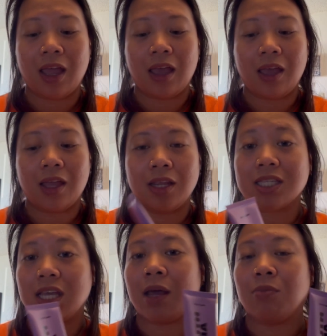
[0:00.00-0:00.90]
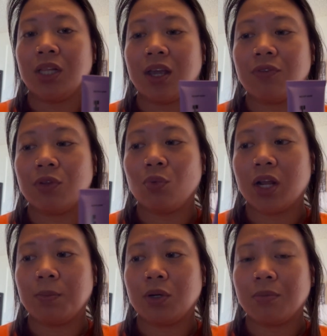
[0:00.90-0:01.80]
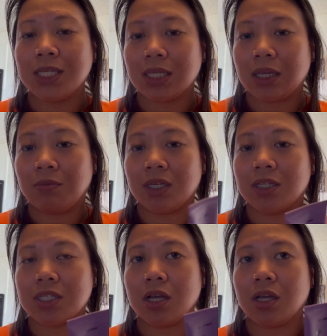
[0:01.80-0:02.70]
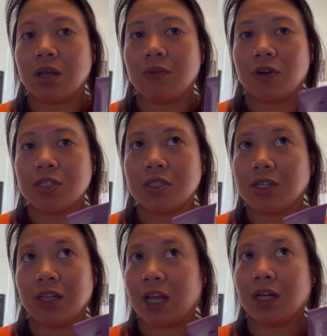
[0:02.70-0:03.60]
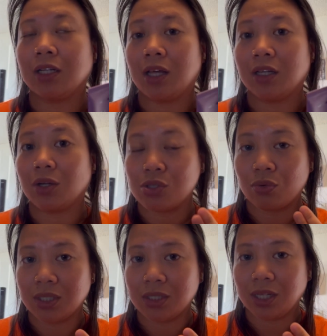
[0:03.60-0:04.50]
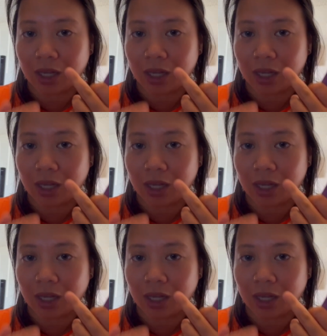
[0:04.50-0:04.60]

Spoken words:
And yes, and I'm really careful on what I put on my skin because first, like I clog so easily.